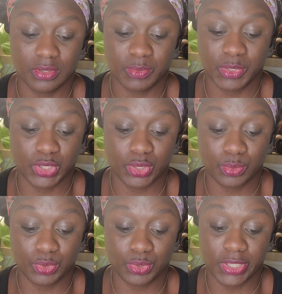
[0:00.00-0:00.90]
let me sit
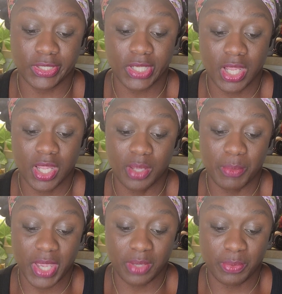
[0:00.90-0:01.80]
up straight.
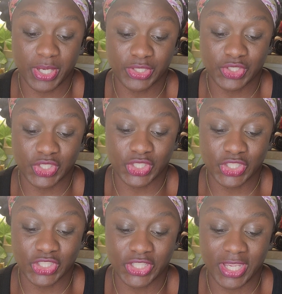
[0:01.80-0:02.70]
Bad
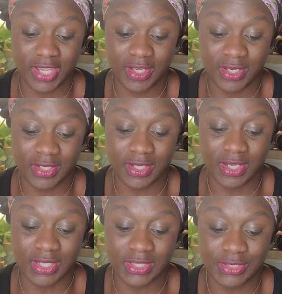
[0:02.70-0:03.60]
posture can
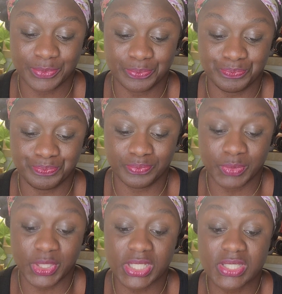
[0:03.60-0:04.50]

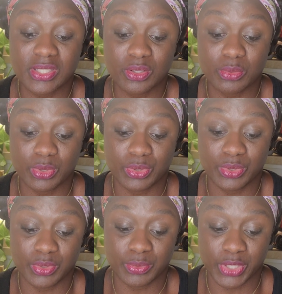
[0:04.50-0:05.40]
put
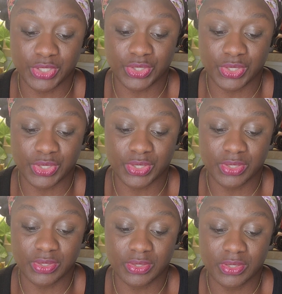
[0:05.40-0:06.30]
considerable pressure
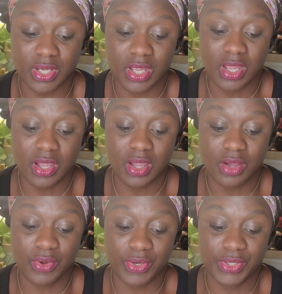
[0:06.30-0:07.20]

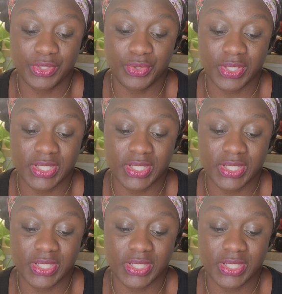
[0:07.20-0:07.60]
on your